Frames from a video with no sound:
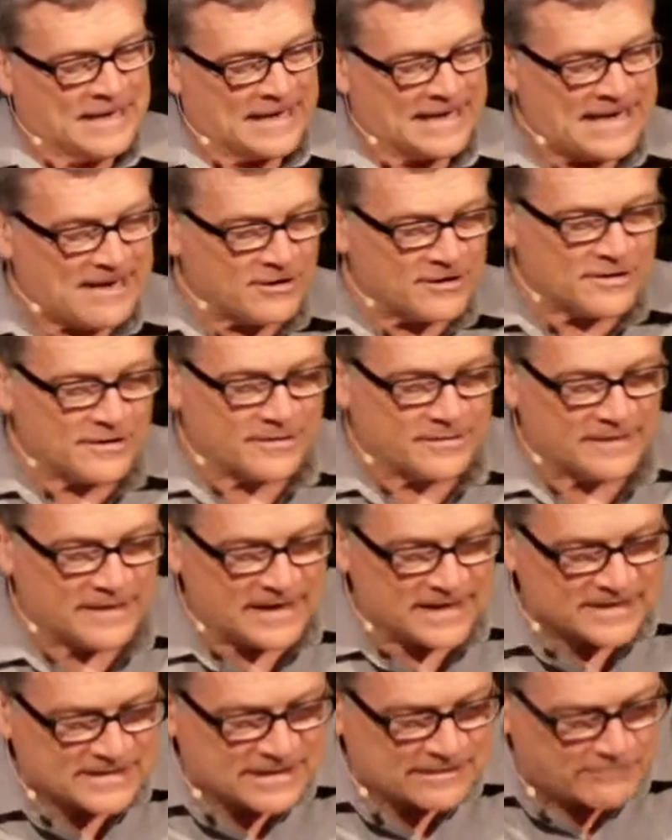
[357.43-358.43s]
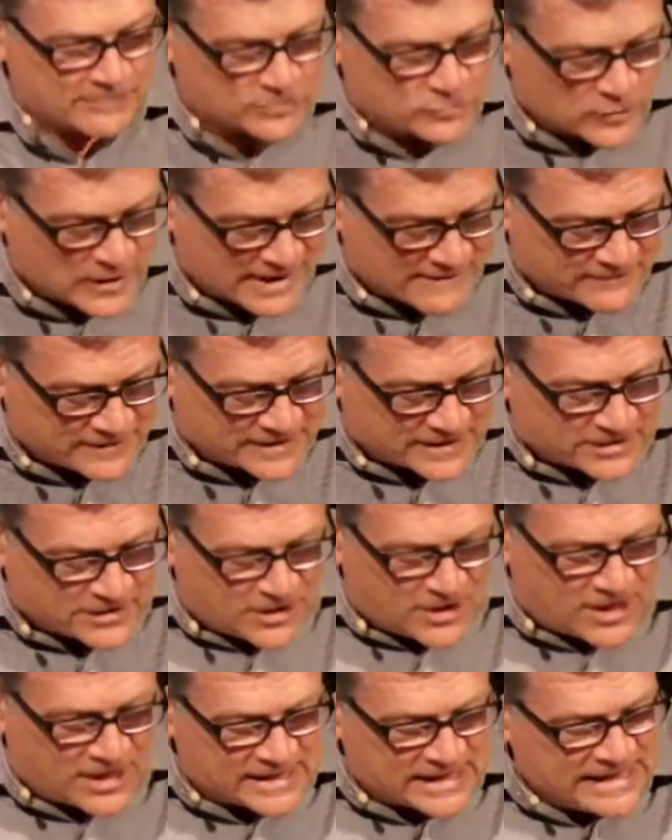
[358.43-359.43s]
Now, as they were traveling
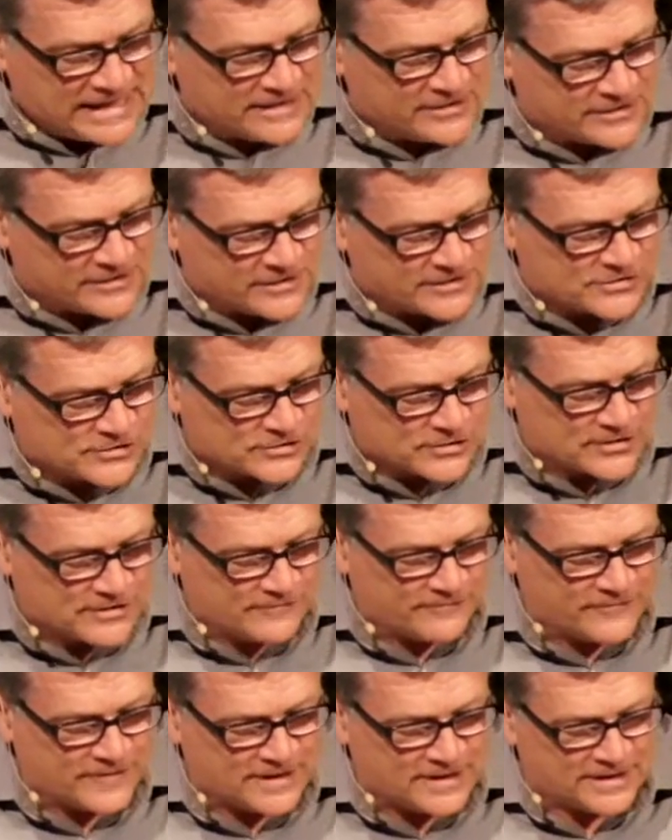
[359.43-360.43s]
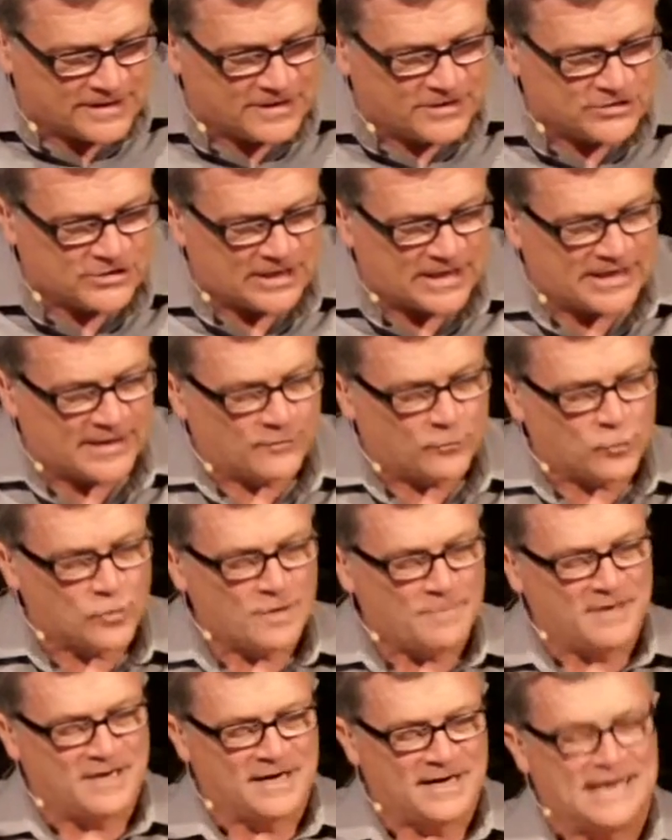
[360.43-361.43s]
along, he entered a certain village, and a
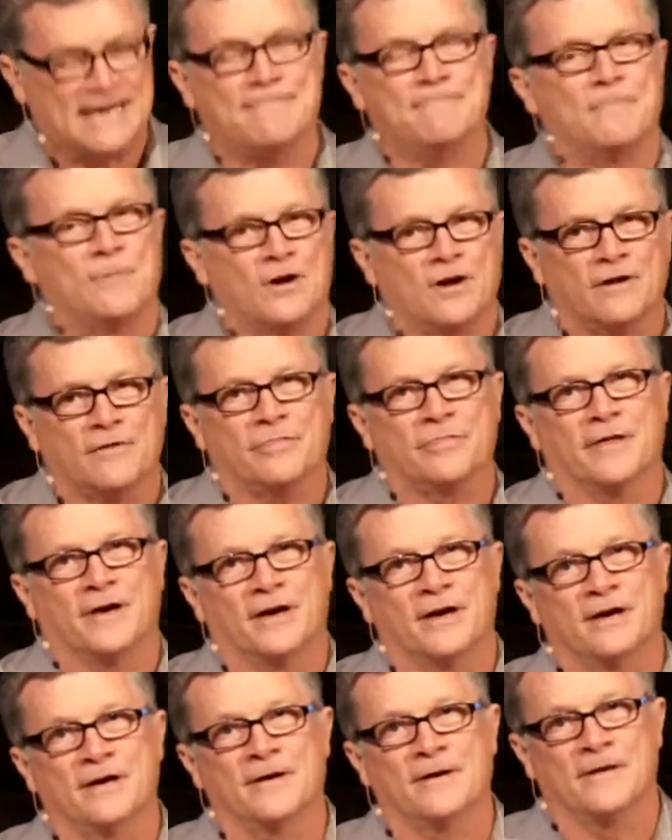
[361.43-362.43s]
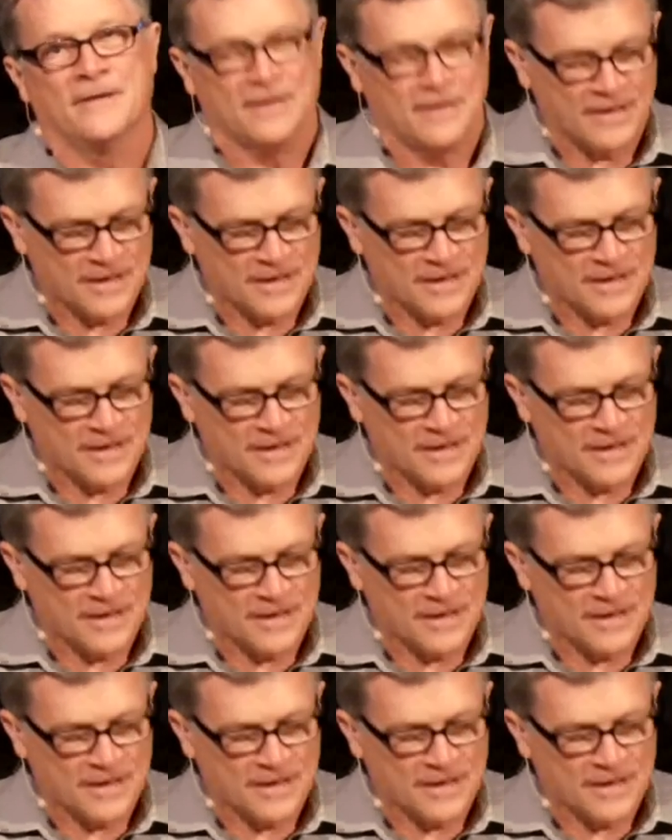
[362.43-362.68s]
woman named Martha